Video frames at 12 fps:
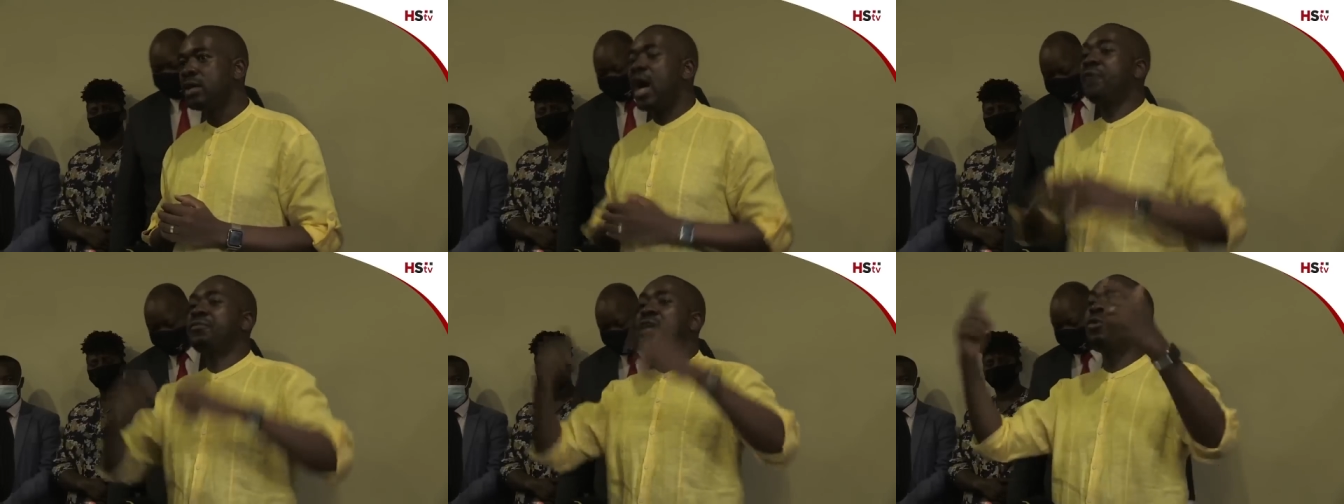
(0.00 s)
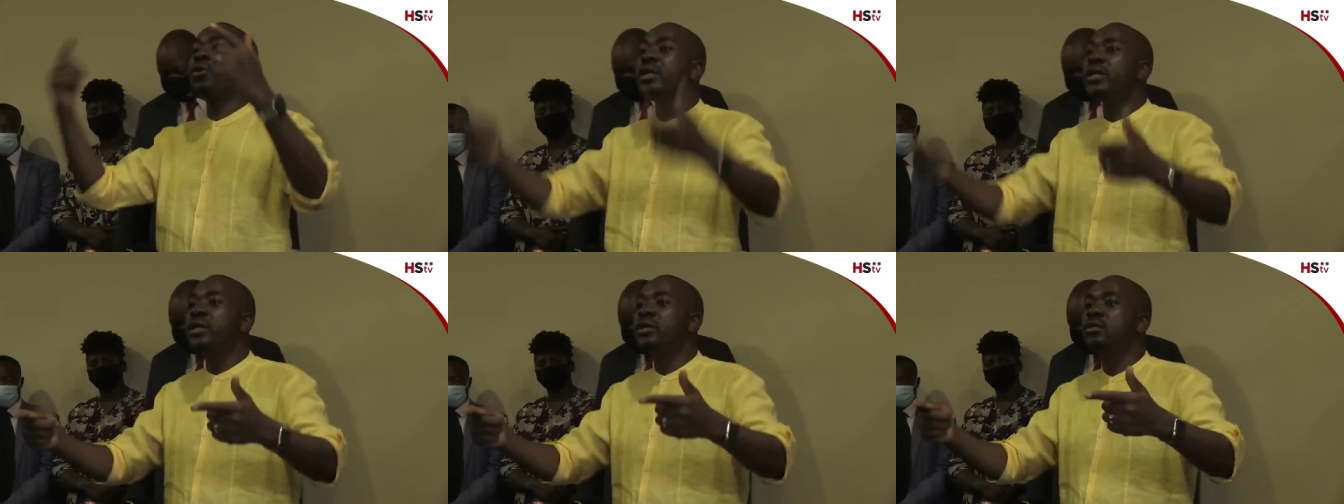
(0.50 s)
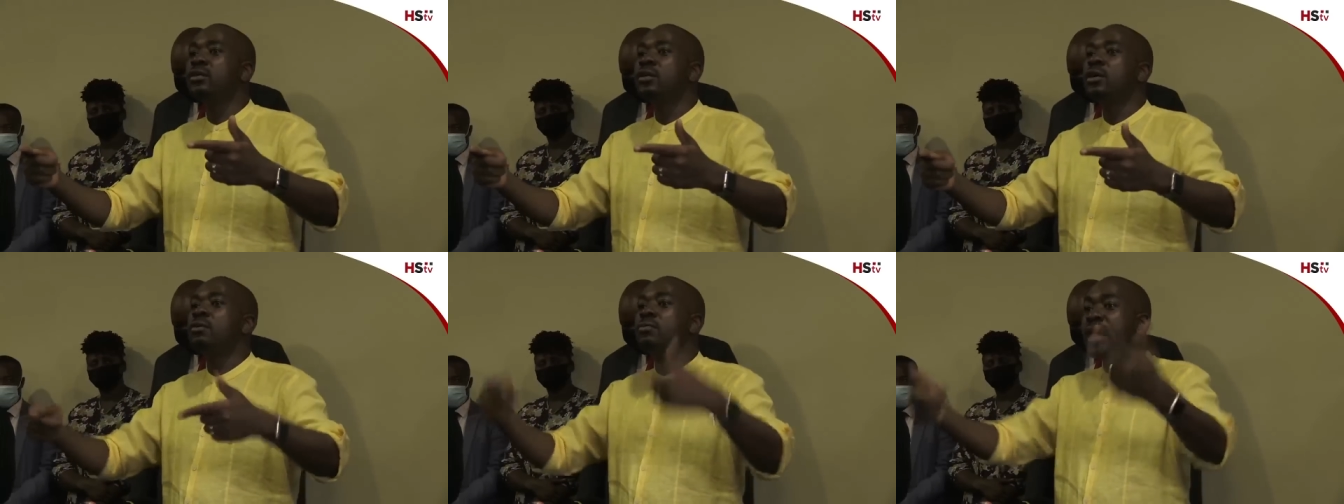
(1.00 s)
After winning,
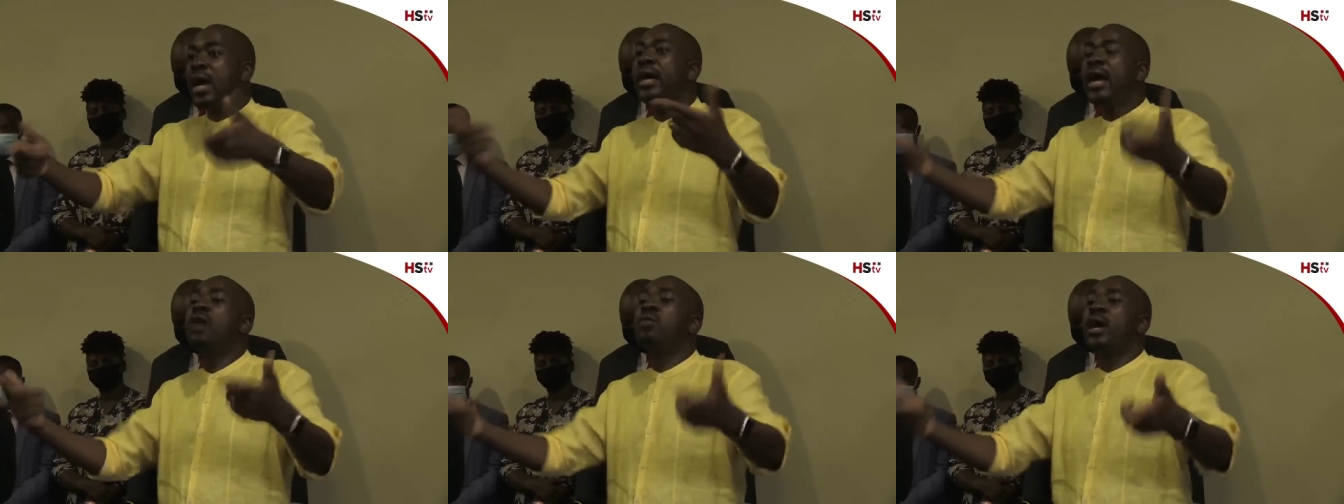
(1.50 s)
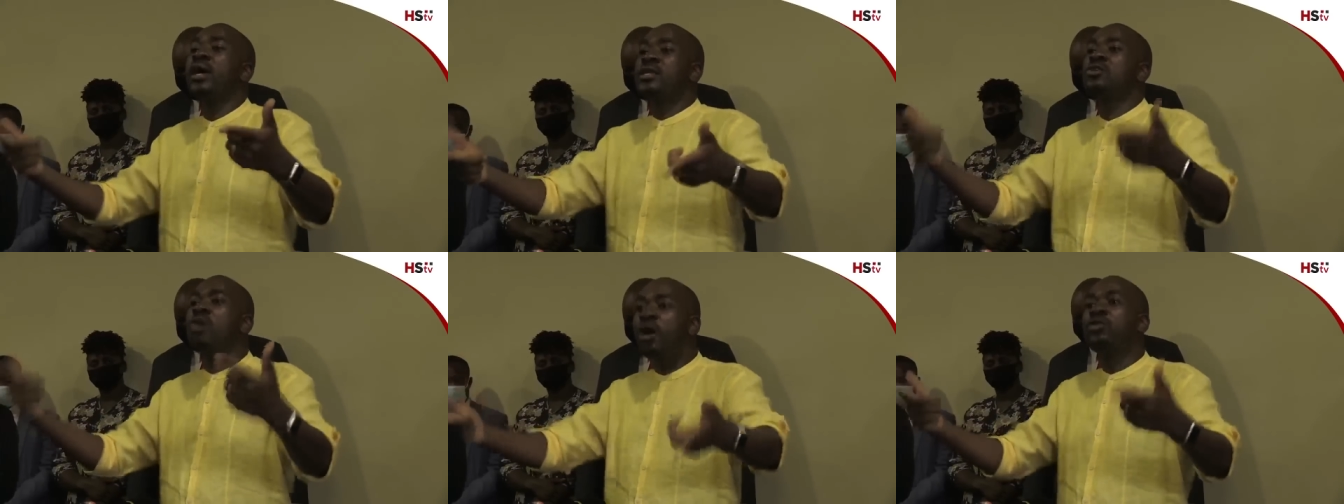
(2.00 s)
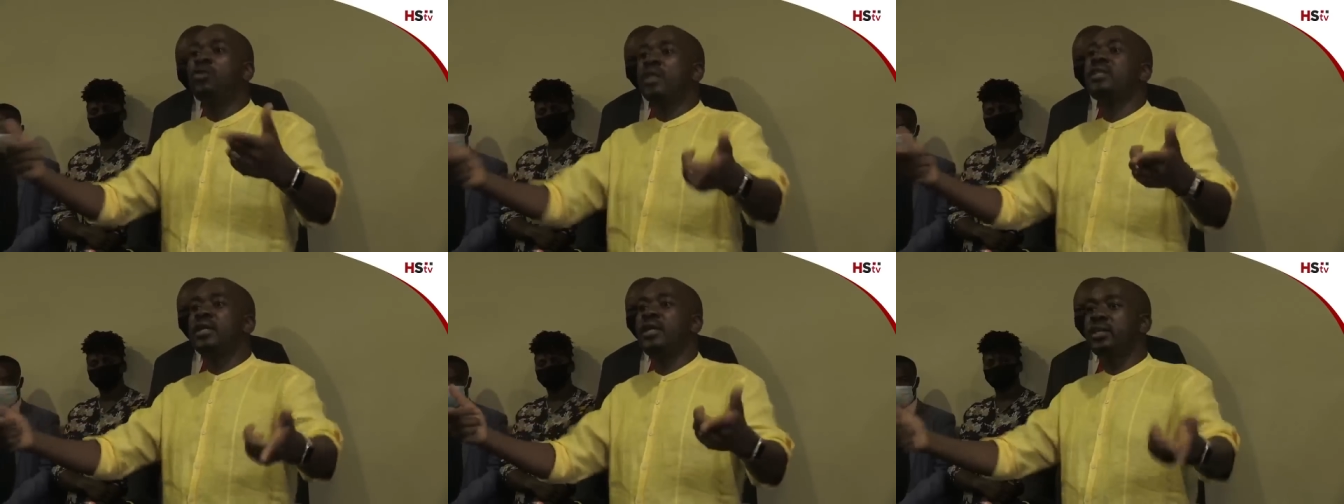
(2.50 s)
Mnangagwa has not
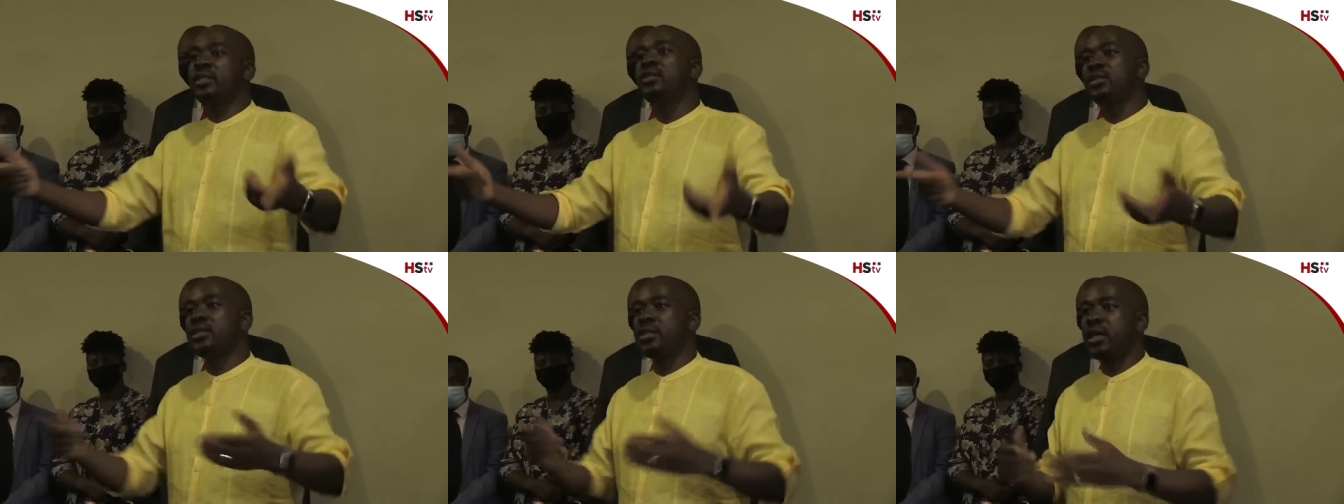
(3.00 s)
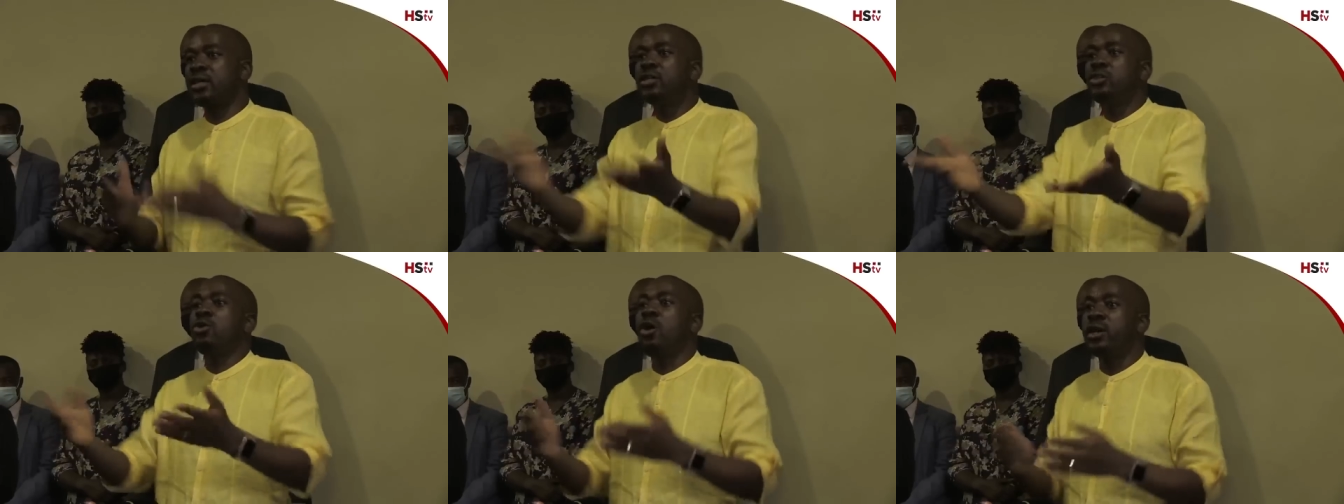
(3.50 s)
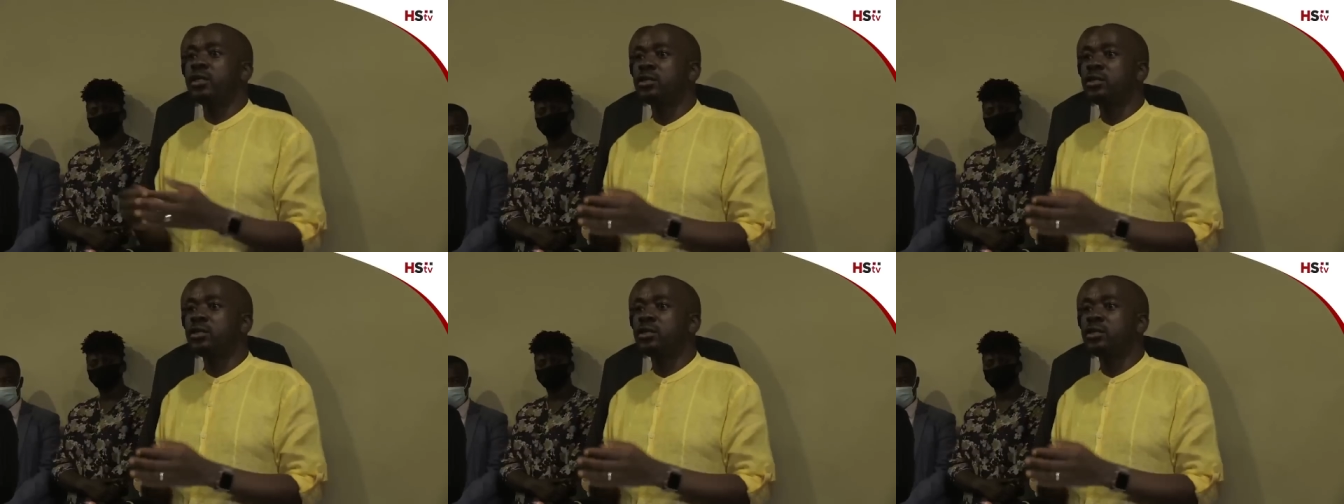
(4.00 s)
won the election in this country, and you know it.